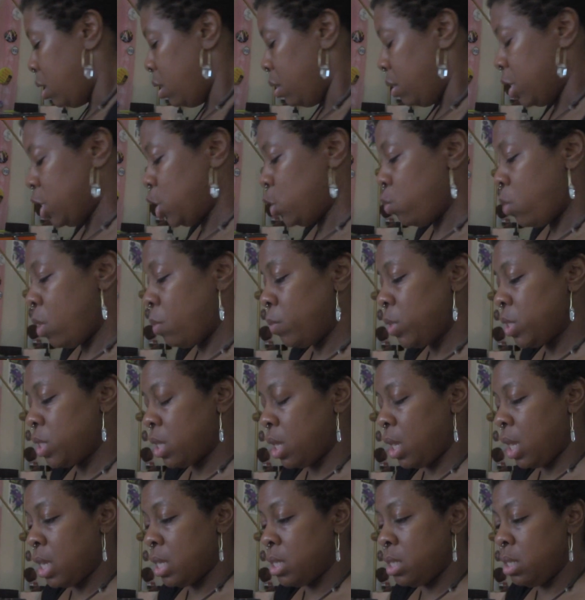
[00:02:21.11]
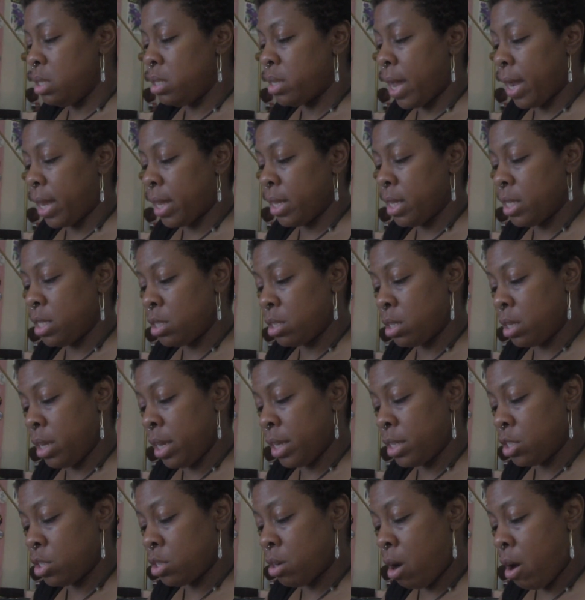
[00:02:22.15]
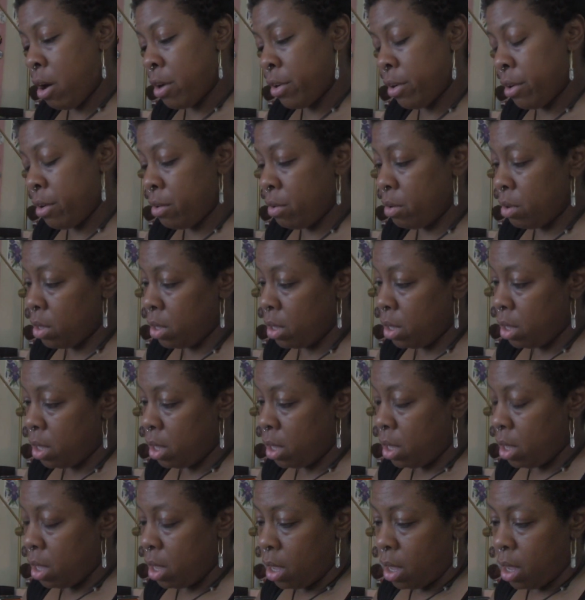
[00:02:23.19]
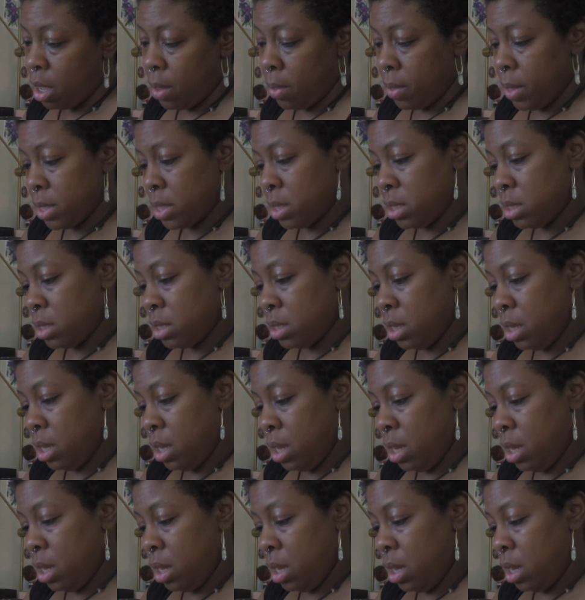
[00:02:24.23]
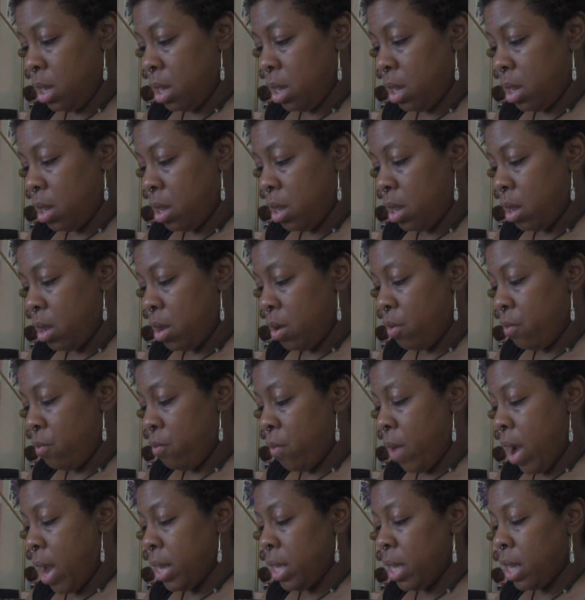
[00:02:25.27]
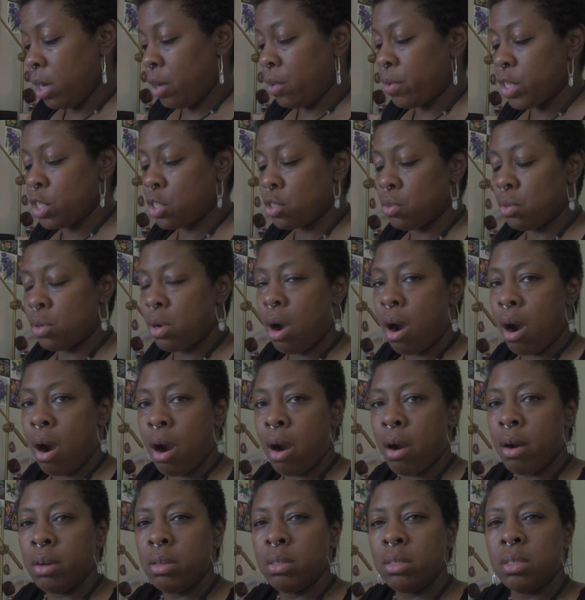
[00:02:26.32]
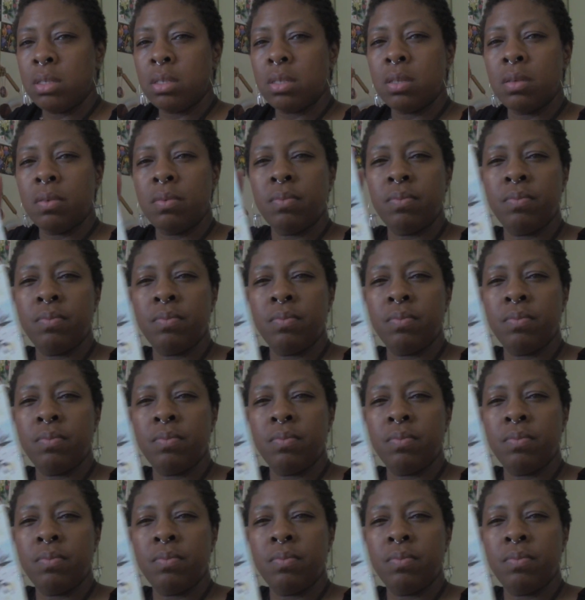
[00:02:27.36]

This one was an indie deck Kickstarter, and this is the Radiant Crystal cards.